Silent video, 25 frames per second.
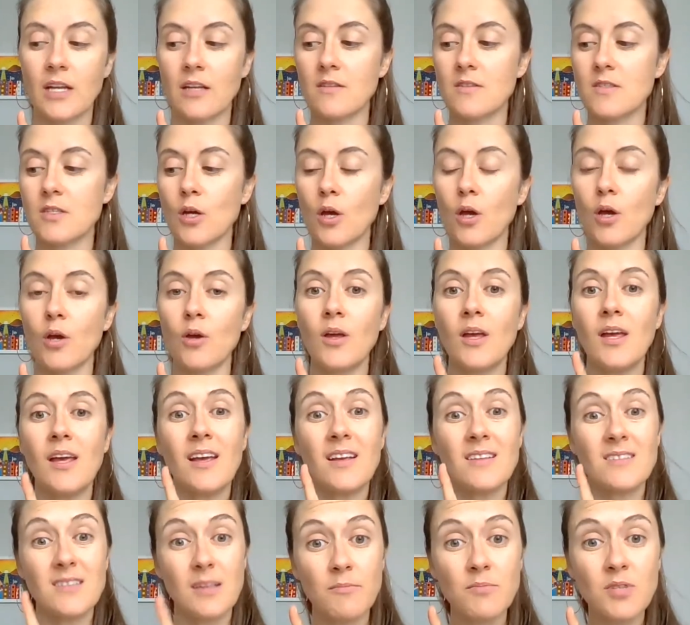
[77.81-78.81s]
And so
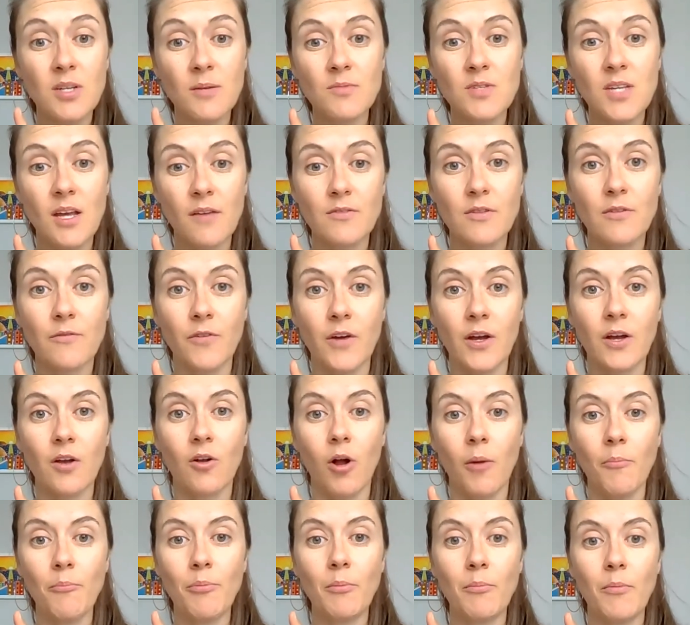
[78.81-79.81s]
sometimes you have to find
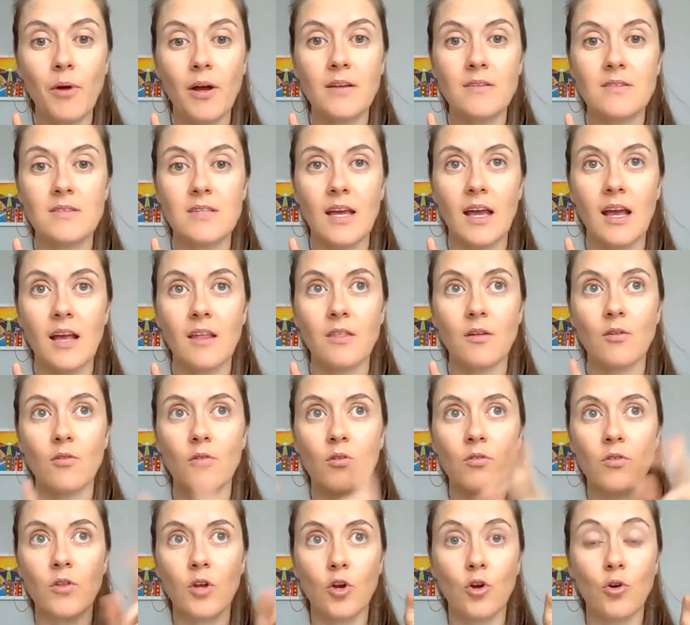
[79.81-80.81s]
compromise there.
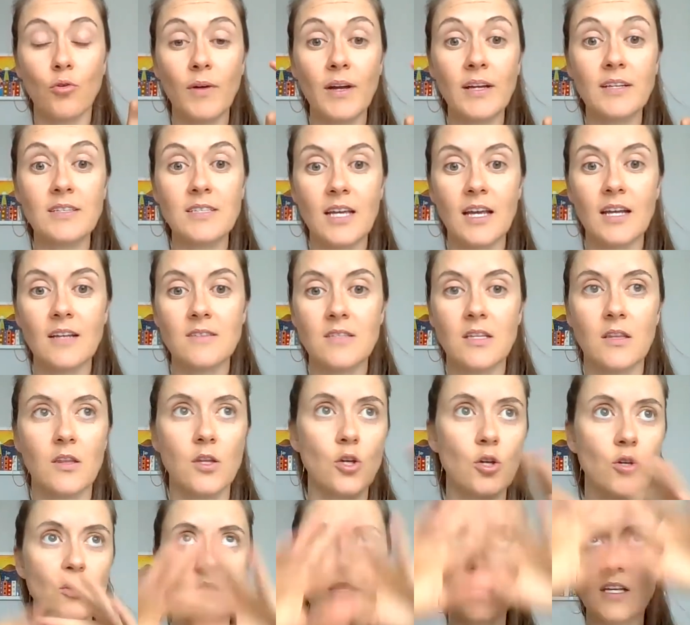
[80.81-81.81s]
The correct answer
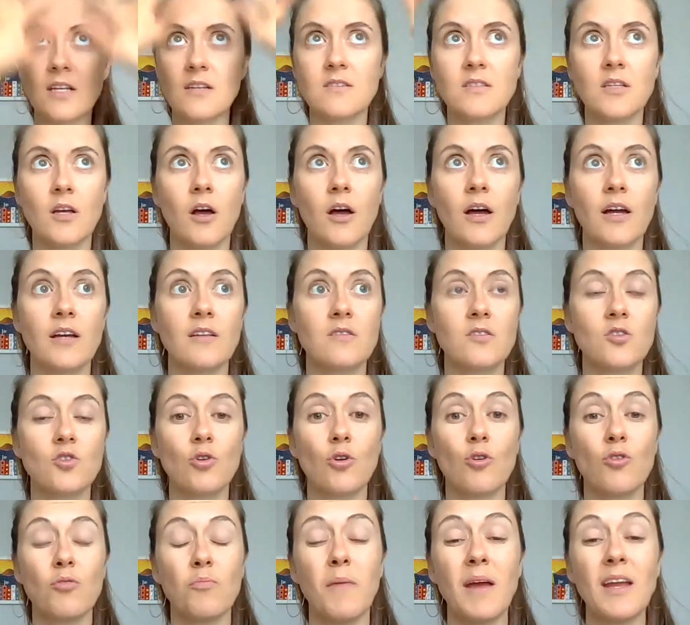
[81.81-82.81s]
that you see as the highest
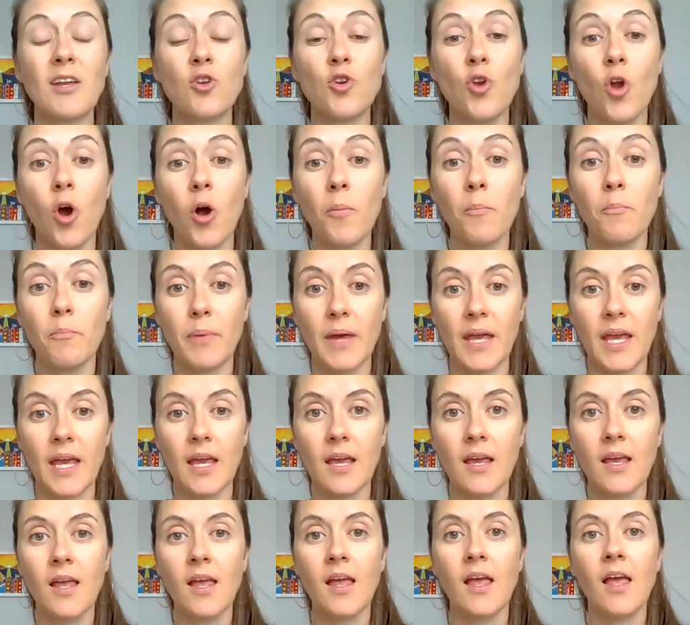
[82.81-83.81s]
truth may not
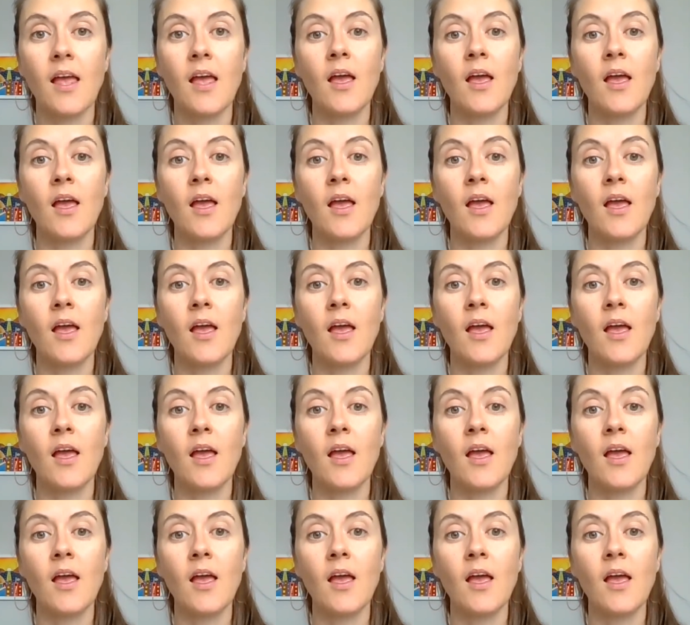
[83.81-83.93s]
be.